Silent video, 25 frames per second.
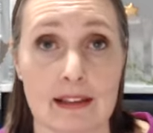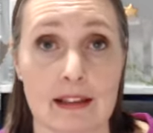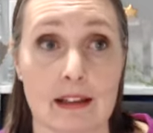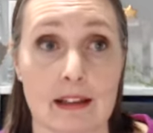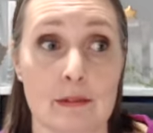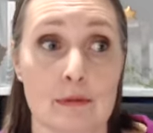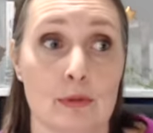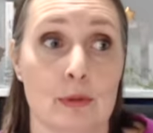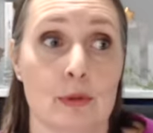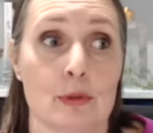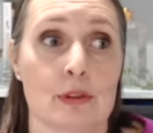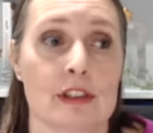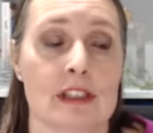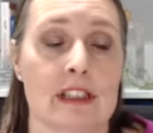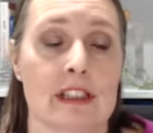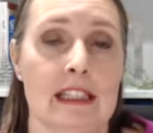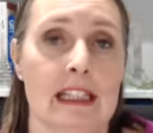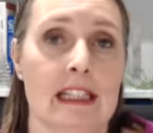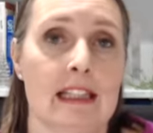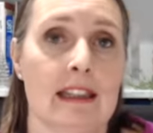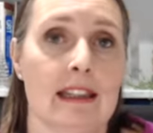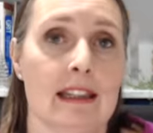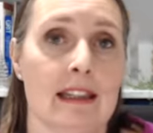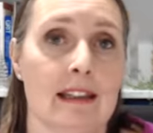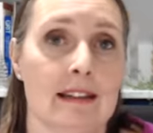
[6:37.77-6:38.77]

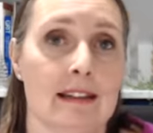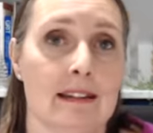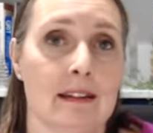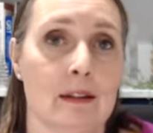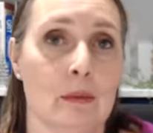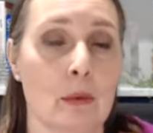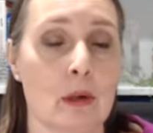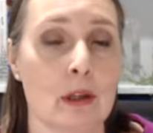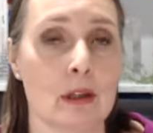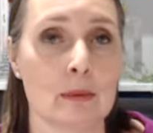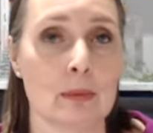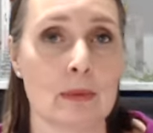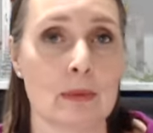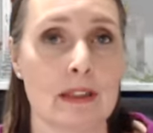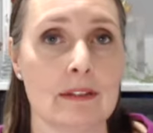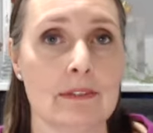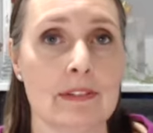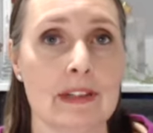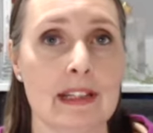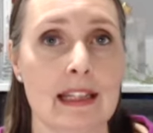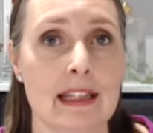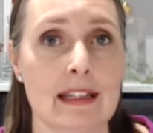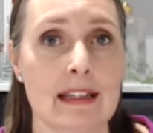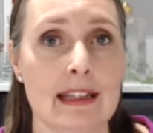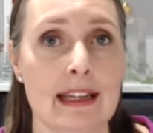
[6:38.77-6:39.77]
unfortunately, that's the world we're
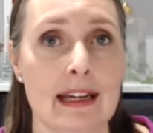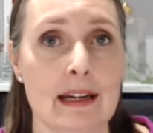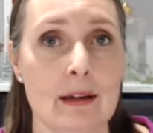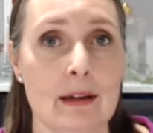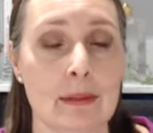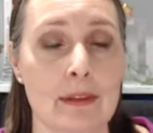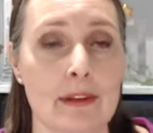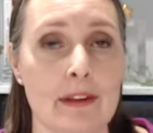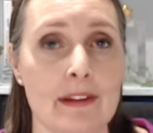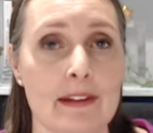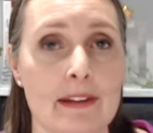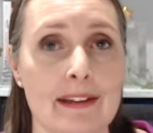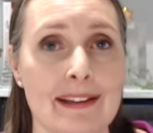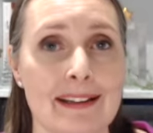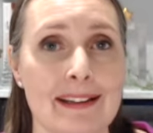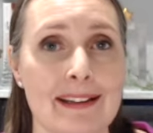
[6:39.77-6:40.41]
living in now, that